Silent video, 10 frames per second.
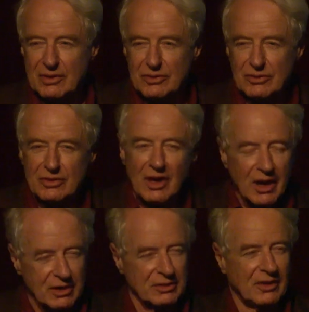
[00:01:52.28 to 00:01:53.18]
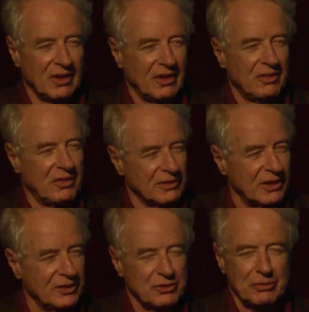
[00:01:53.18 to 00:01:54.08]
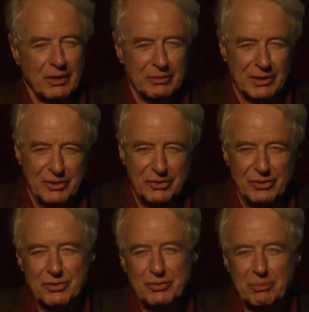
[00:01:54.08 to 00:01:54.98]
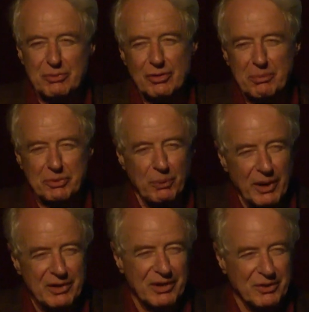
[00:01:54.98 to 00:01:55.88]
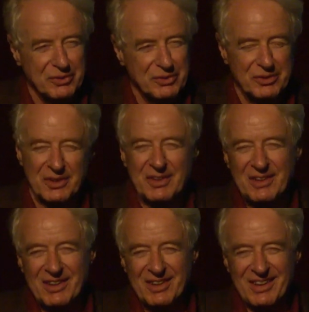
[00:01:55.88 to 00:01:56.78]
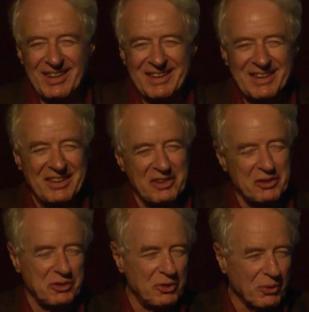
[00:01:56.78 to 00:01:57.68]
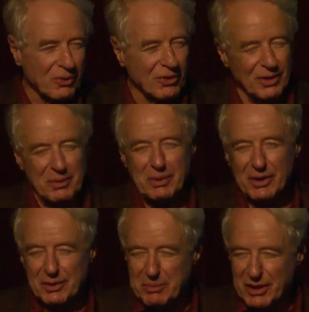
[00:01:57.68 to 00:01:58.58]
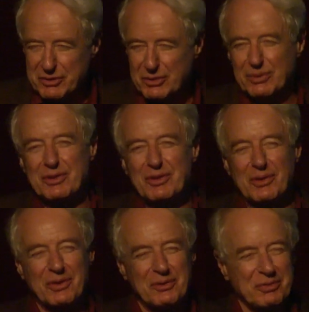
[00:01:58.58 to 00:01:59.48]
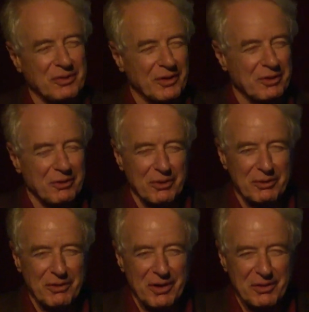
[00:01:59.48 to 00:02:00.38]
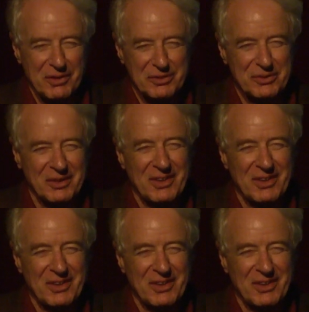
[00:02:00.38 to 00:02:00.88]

is not the latest revelations from Trump's White House, nor about a magical cure for the coronavirus,